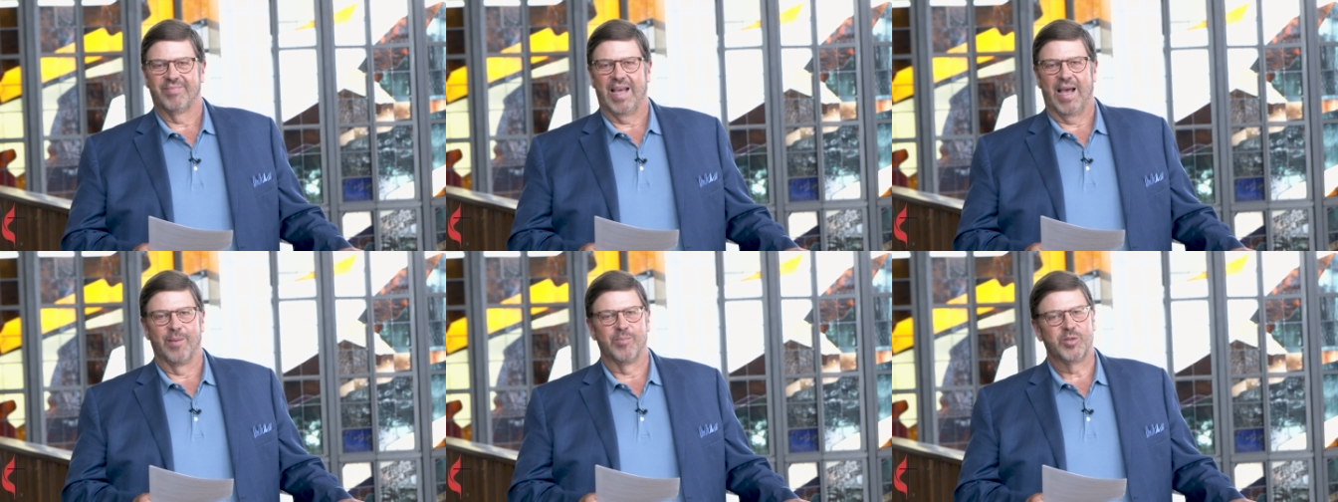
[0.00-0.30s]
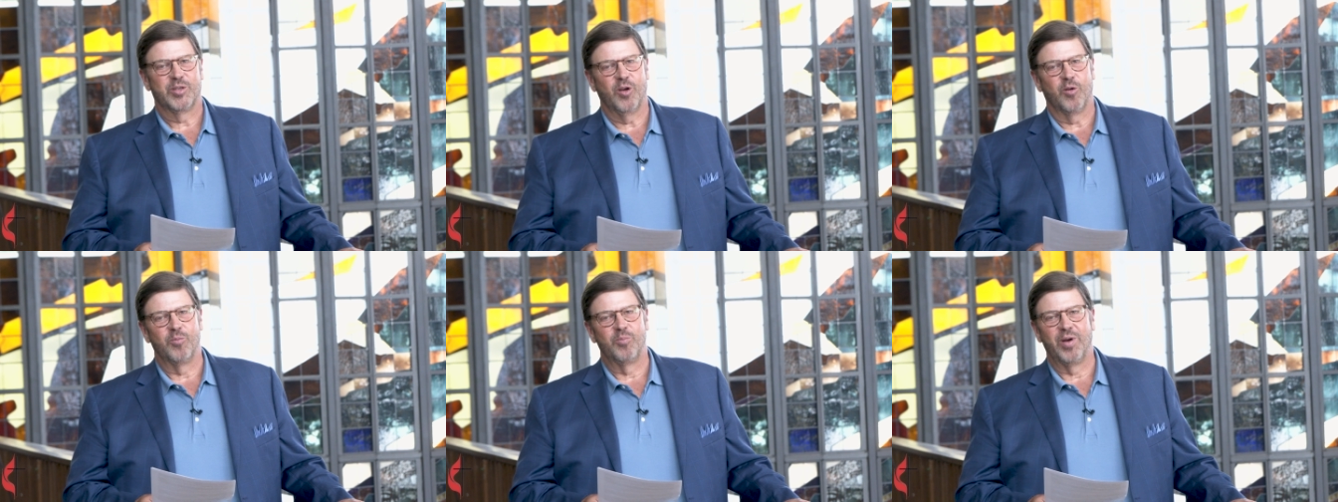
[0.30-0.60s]
I'm
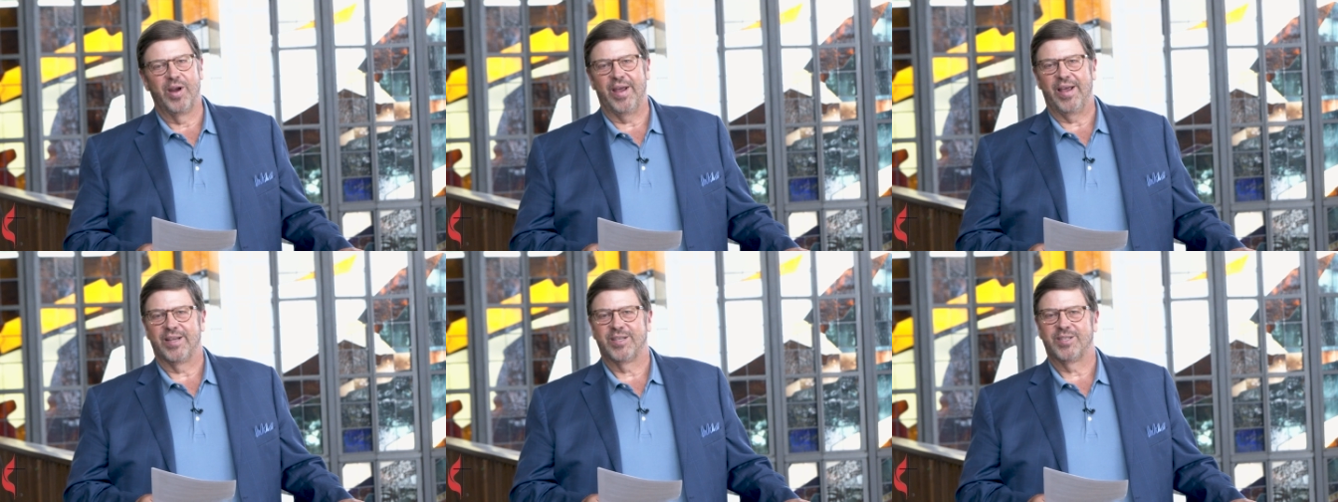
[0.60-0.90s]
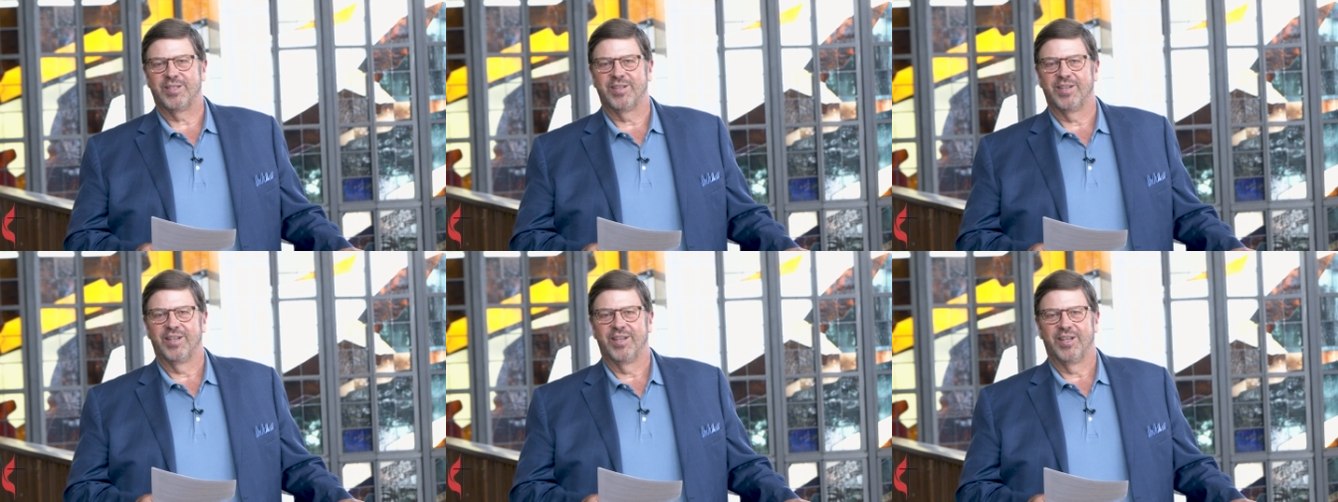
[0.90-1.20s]
so
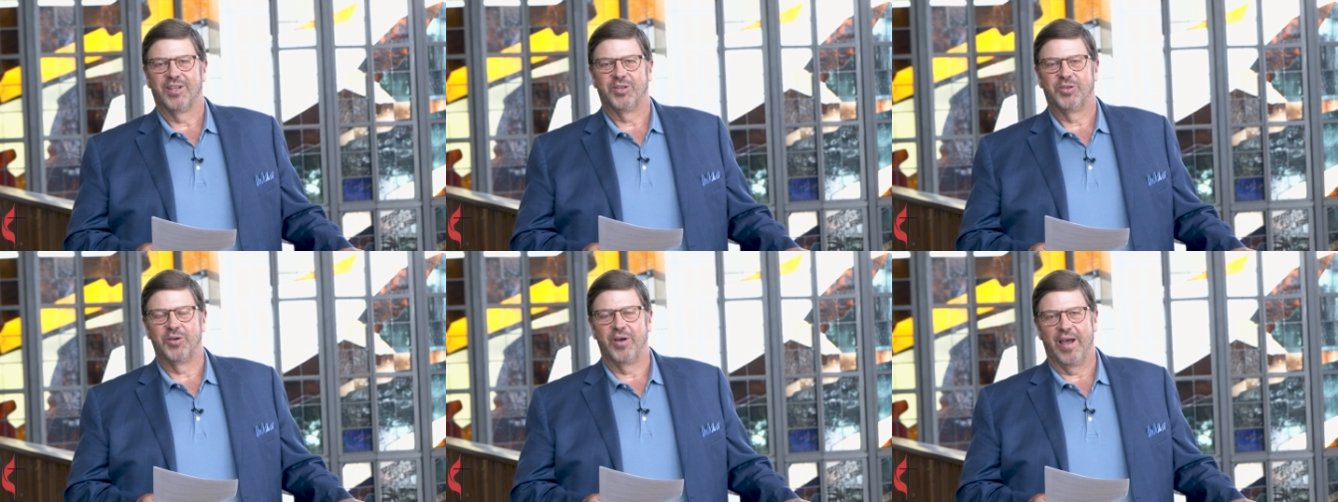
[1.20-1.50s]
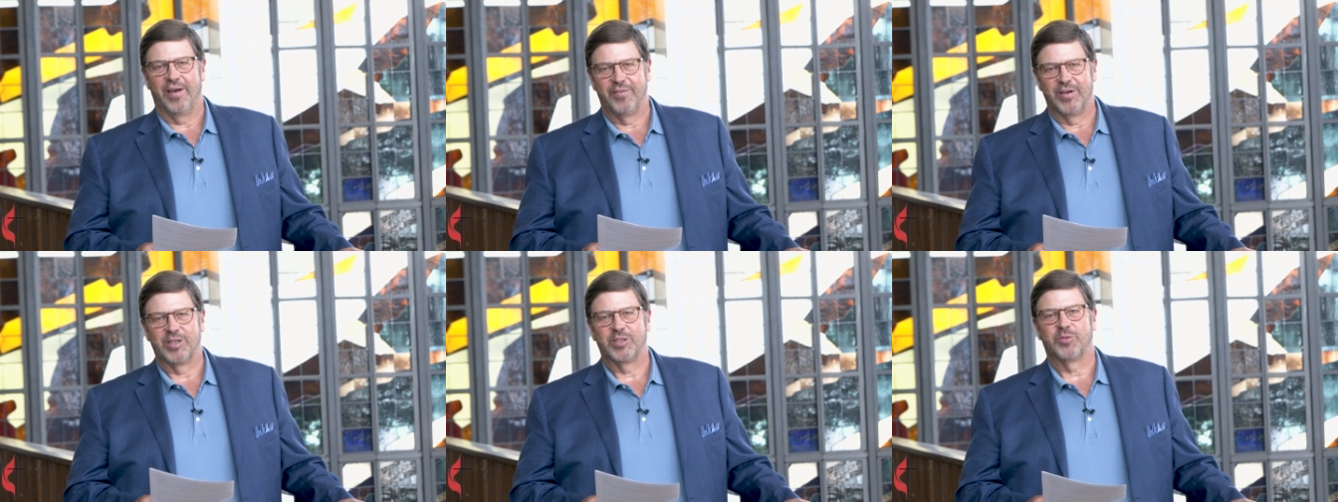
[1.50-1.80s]
blessed to
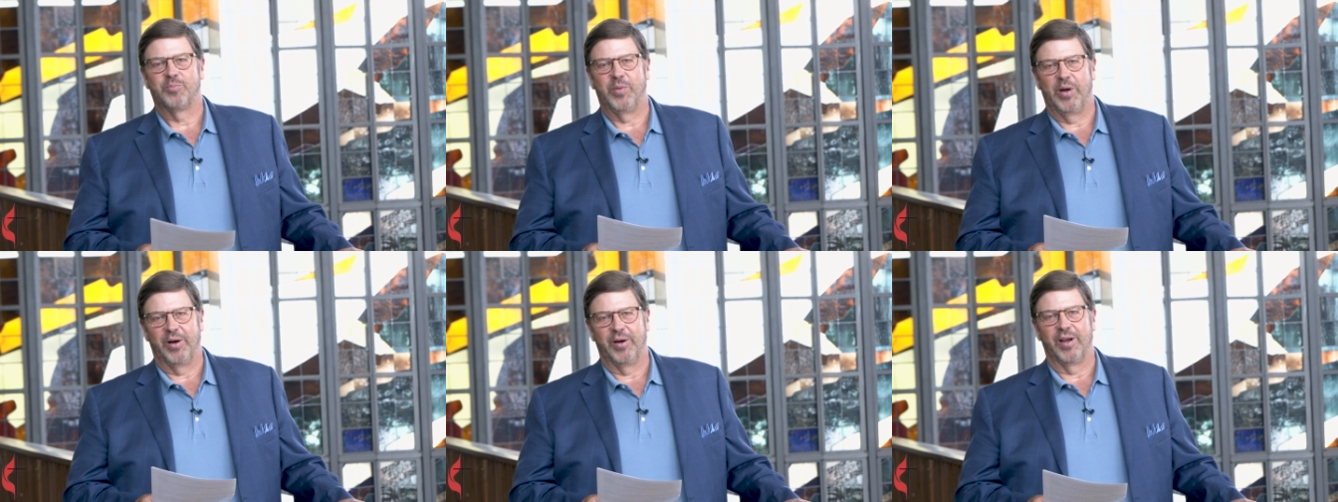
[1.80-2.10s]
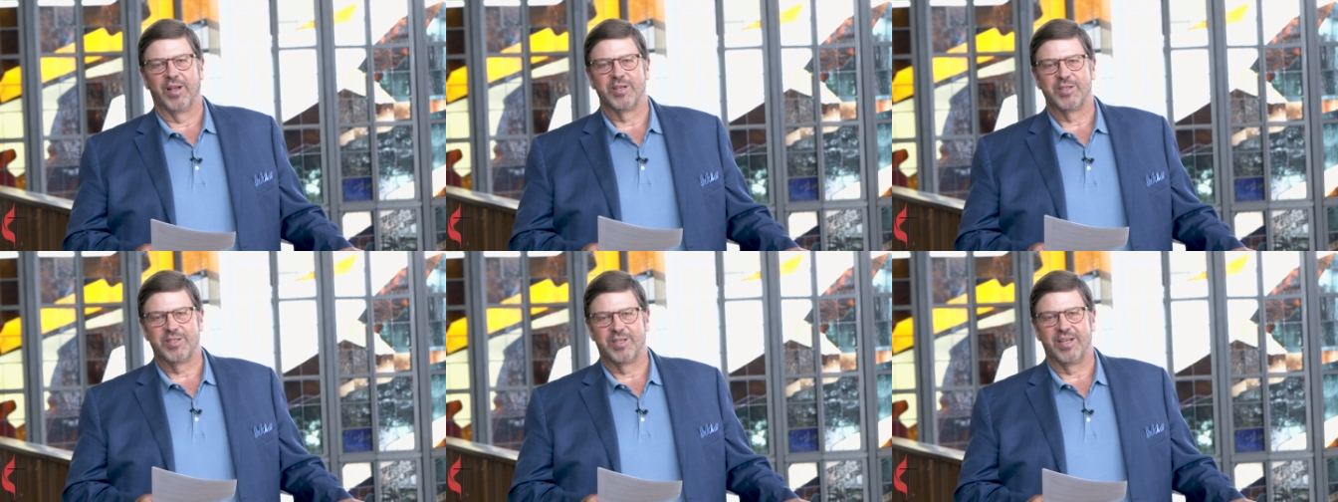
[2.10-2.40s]
have
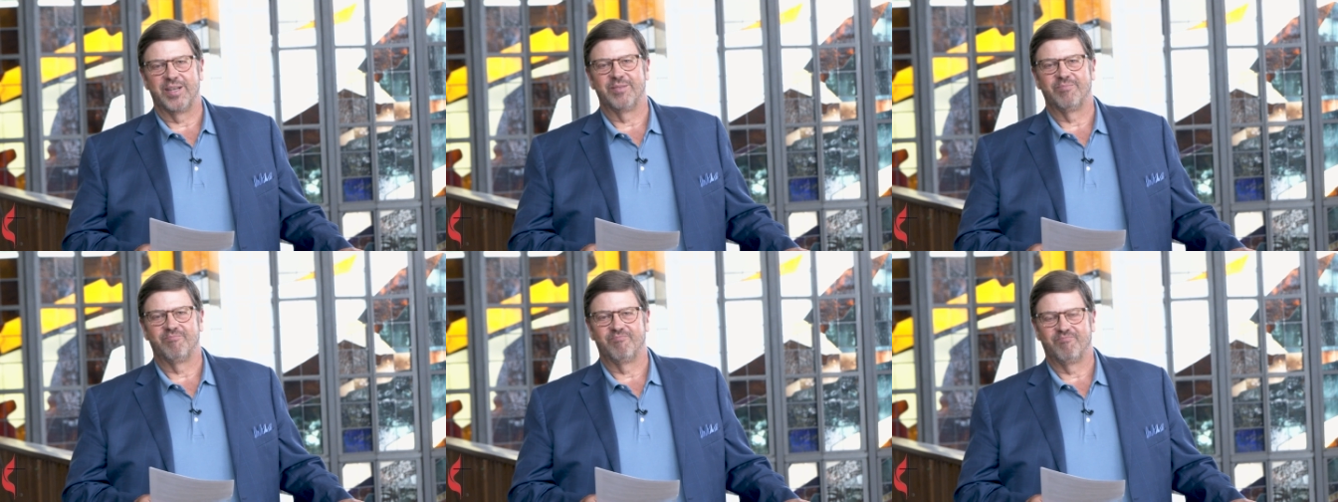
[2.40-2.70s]
experienced it.